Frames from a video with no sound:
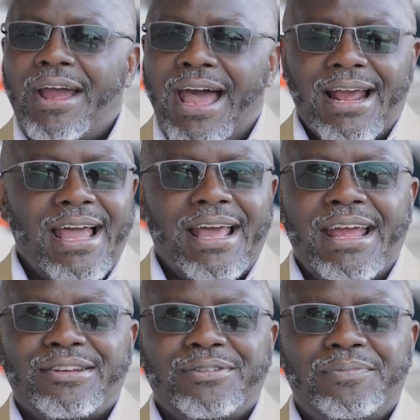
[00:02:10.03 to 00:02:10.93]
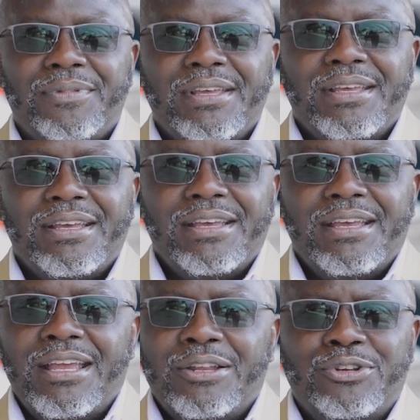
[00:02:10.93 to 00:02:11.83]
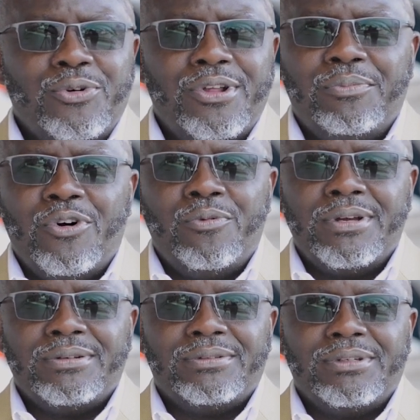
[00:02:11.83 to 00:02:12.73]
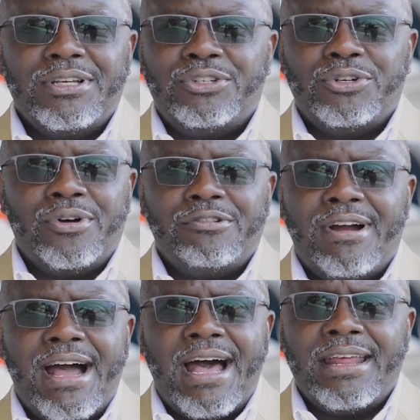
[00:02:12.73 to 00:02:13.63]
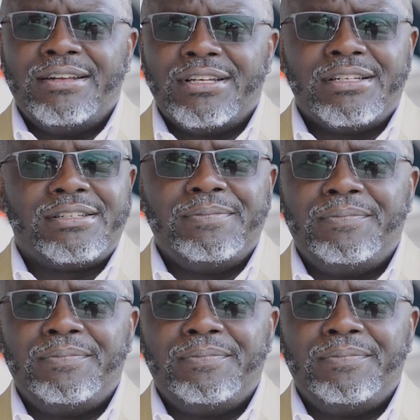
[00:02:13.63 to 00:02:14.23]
act like an Exum. Enjoy the moment, enjoy the ride, and just